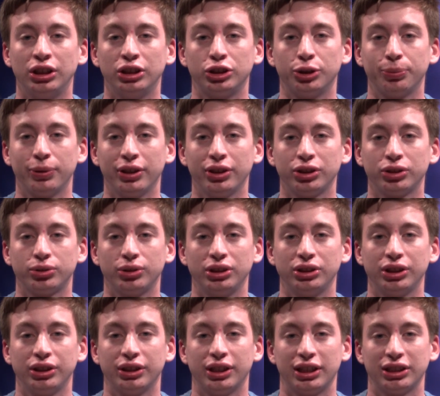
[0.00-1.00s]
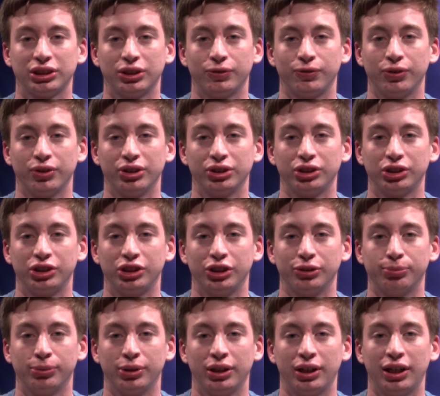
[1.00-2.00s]
Japan is racing NASA for this
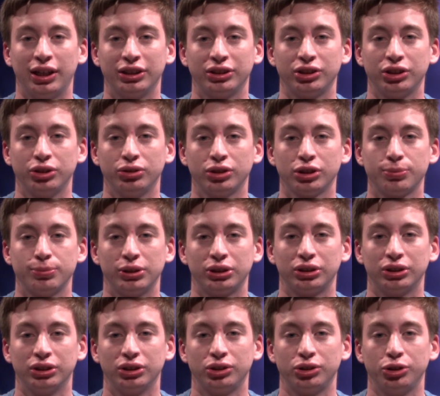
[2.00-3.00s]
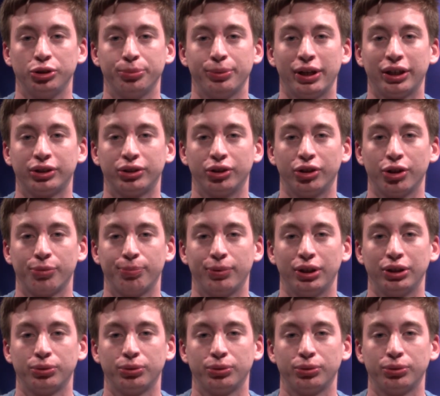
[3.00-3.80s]
achievement, as the U.S. mission is due back to Earth by